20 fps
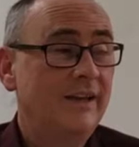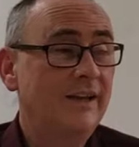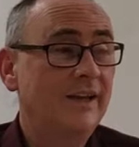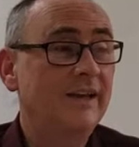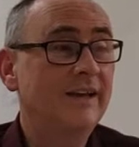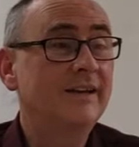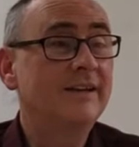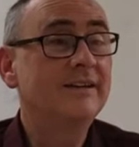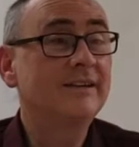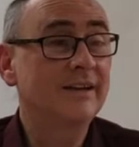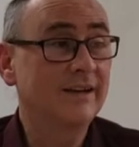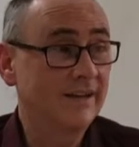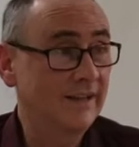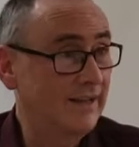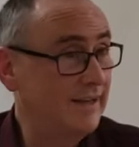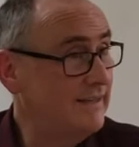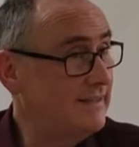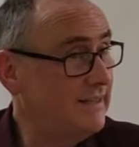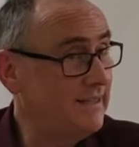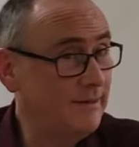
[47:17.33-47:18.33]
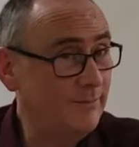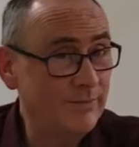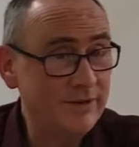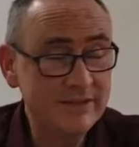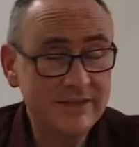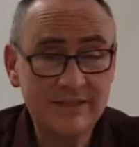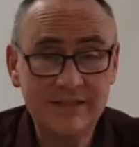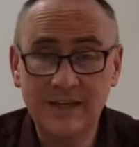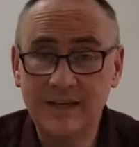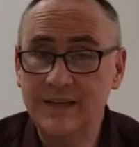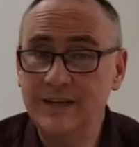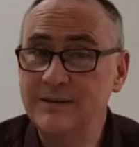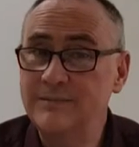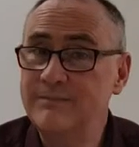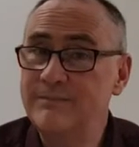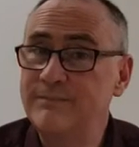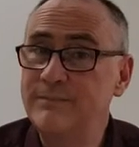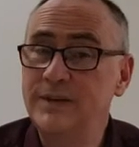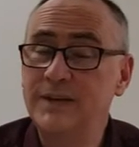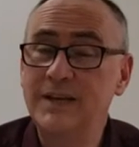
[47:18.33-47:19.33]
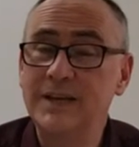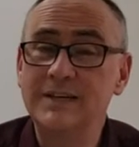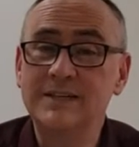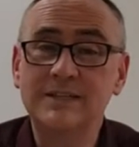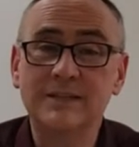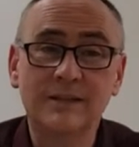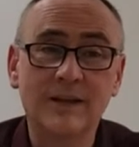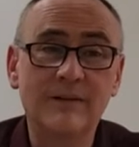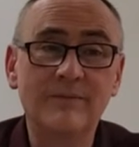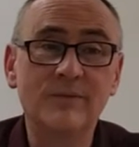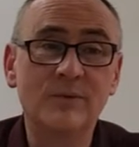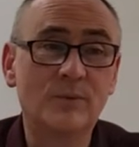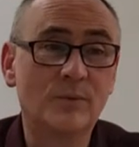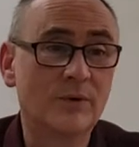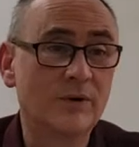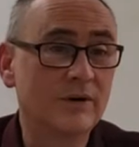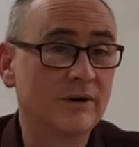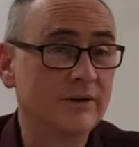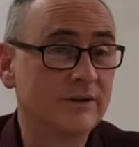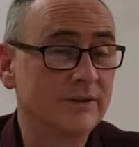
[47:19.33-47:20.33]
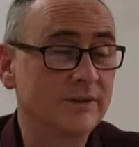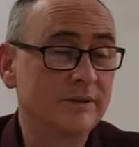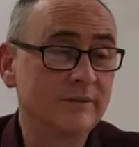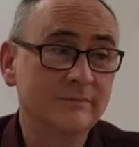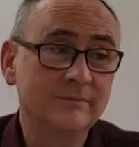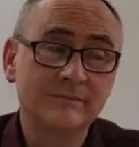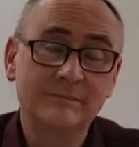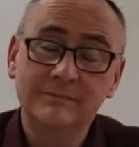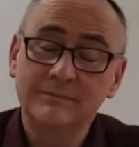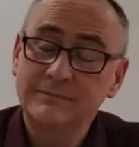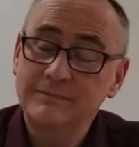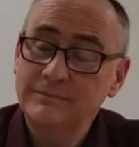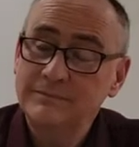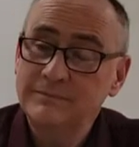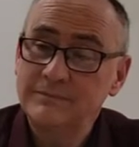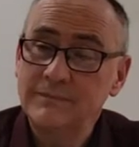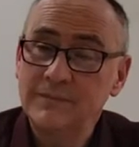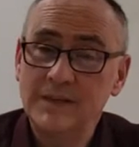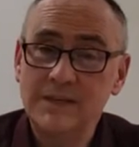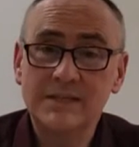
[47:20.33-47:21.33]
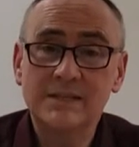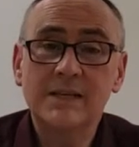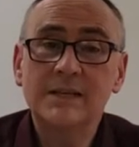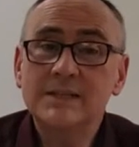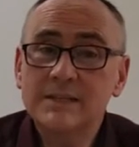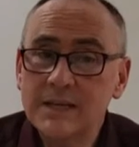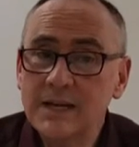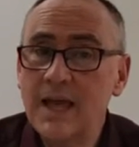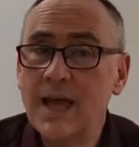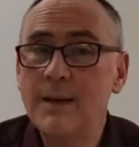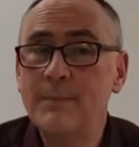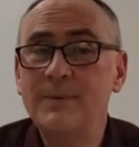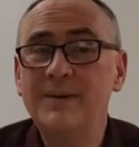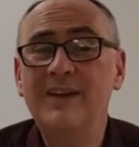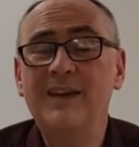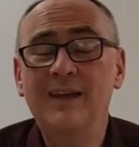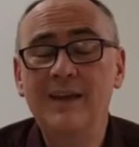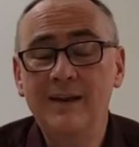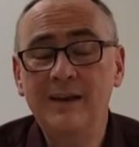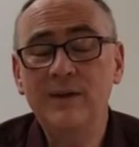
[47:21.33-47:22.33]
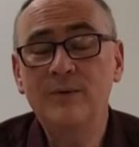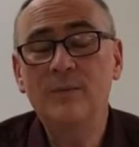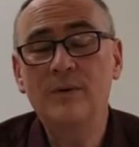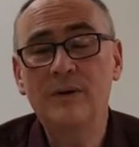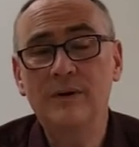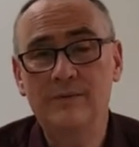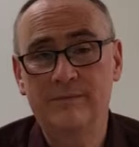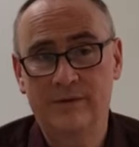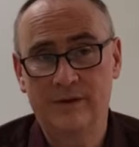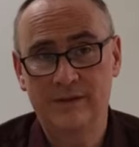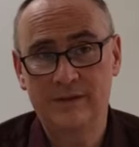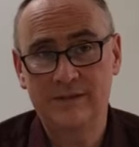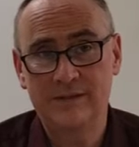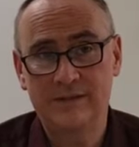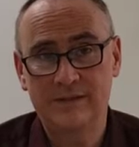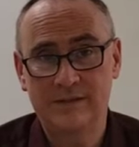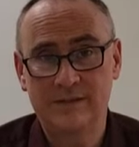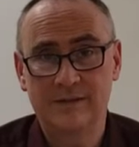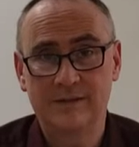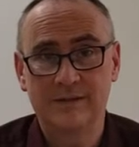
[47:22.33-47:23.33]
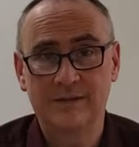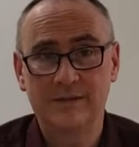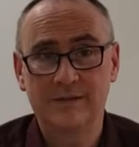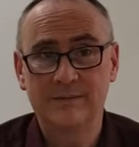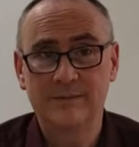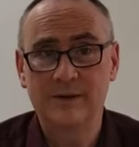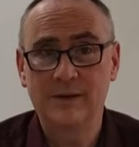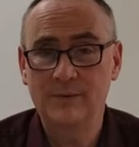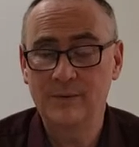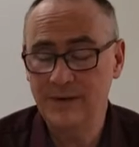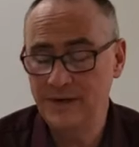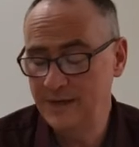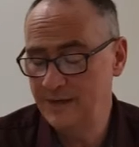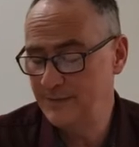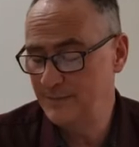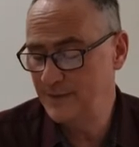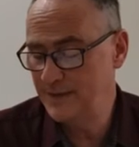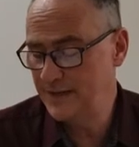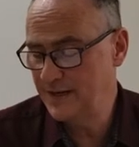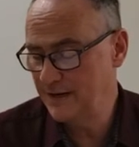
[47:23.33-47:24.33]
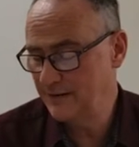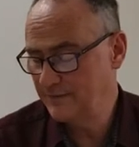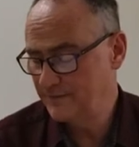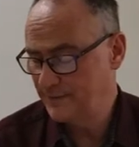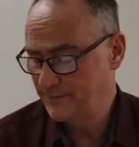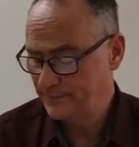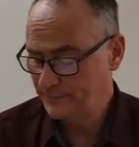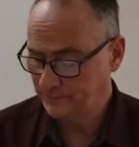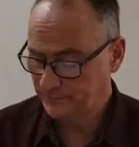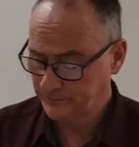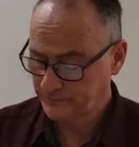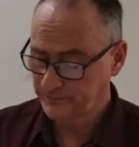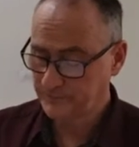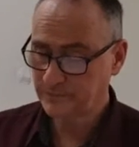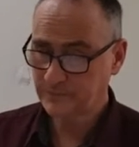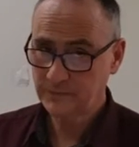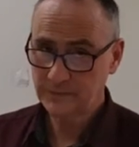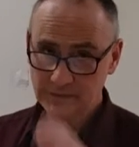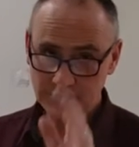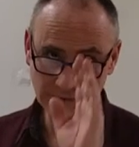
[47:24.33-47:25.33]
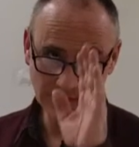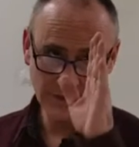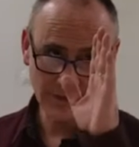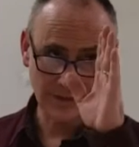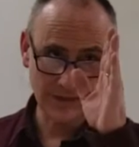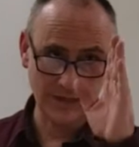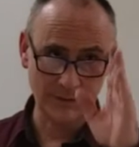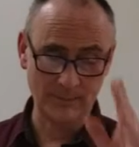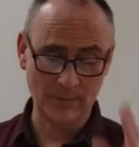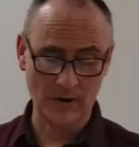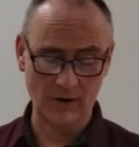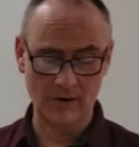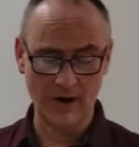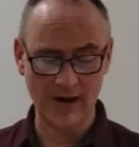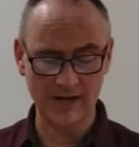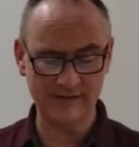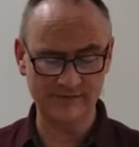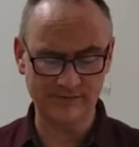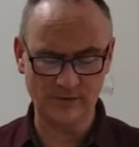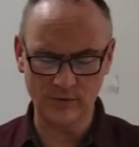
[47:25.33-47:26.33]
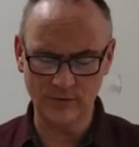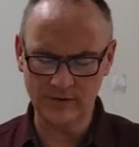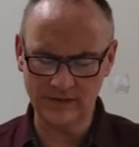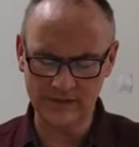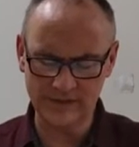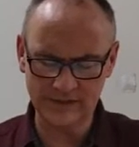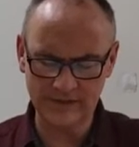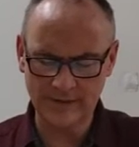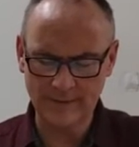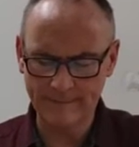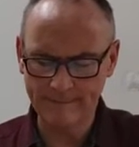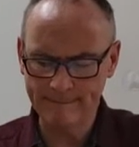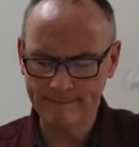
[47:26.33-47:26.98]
and uh, like Demas did, begin to love the world. These things can happen to any one of us. You know, we need to be careful. Mm-hmm. keep our eyes focused,